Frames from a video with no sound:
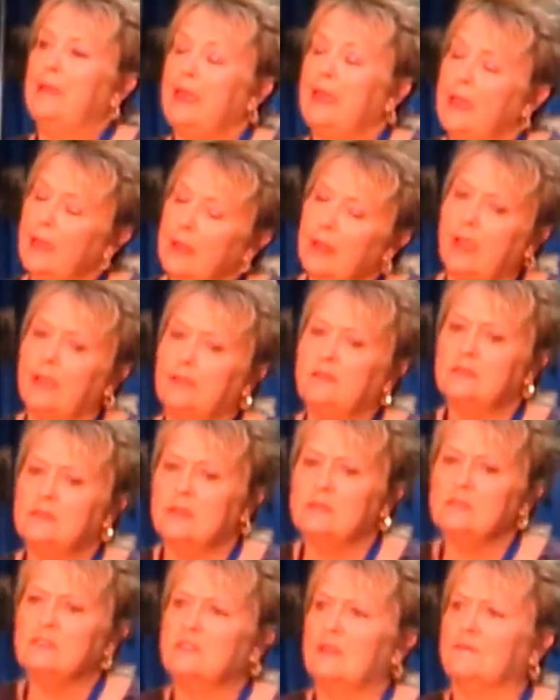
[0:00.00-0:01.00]
And I'd
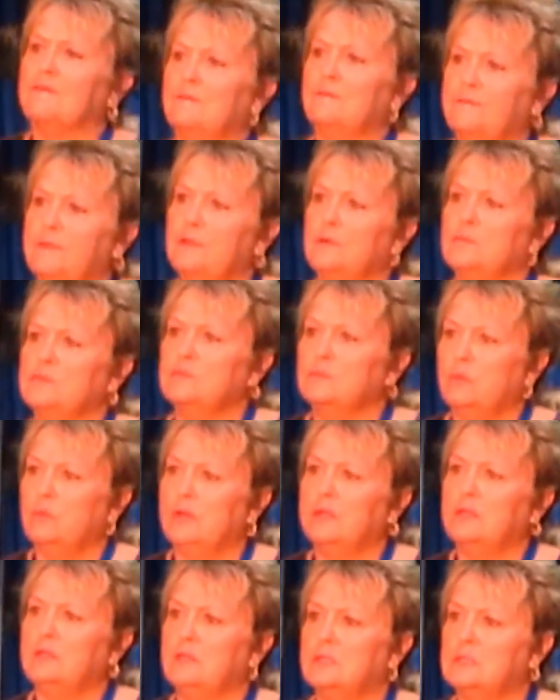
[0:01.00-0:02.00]
done several films
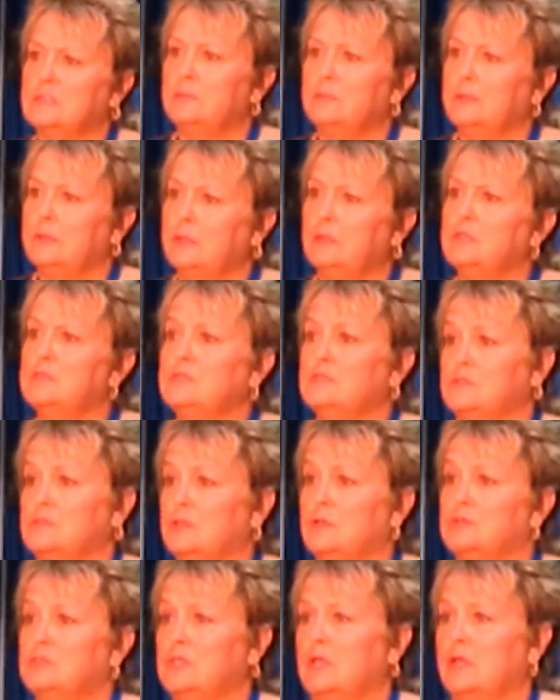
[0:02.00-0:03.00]
with disabilities
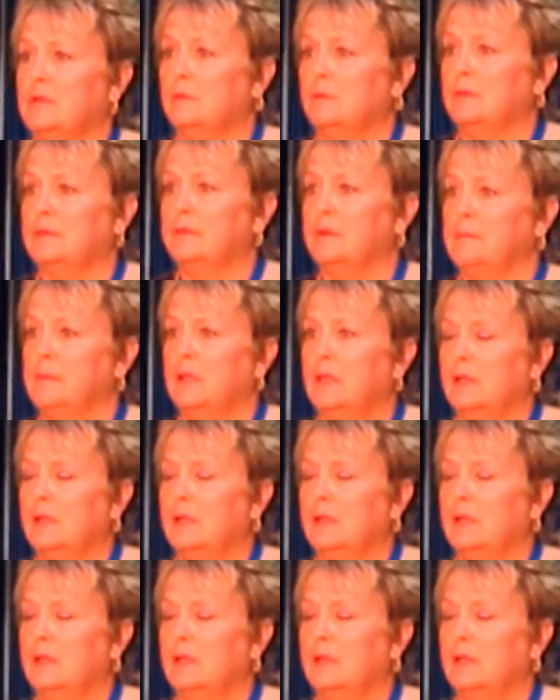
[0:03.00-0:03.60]
associated with them,